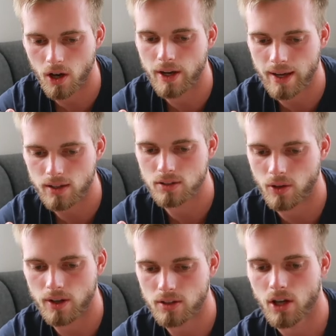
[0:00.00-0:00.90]
Okay,
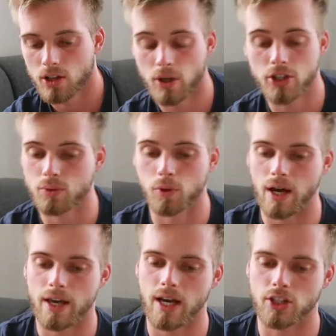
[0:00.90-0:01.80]
so I just
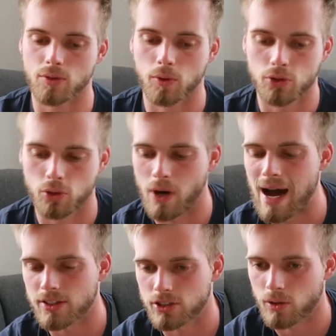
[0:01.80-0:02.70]
want to
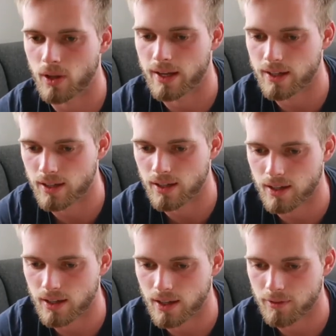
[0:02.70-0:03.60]
ask you like
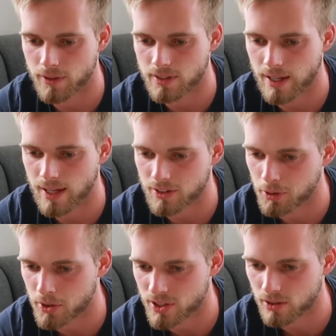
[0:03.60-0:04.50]
if it's like
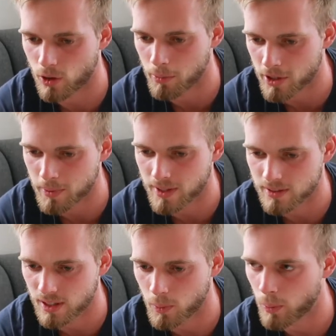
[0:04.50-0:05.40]
100%
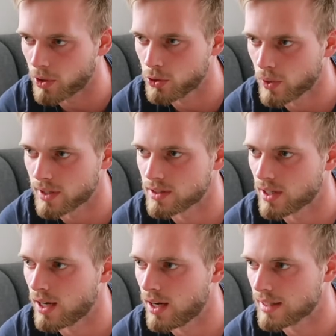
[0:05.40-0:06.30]
commitment that we will do it
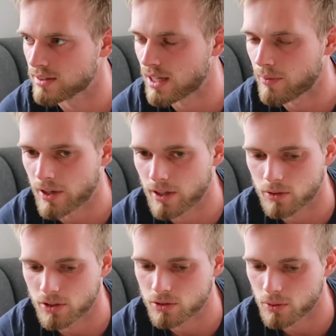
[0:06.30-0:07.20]
and start working
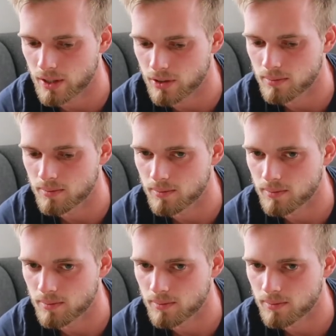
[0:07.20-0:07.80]
on this together.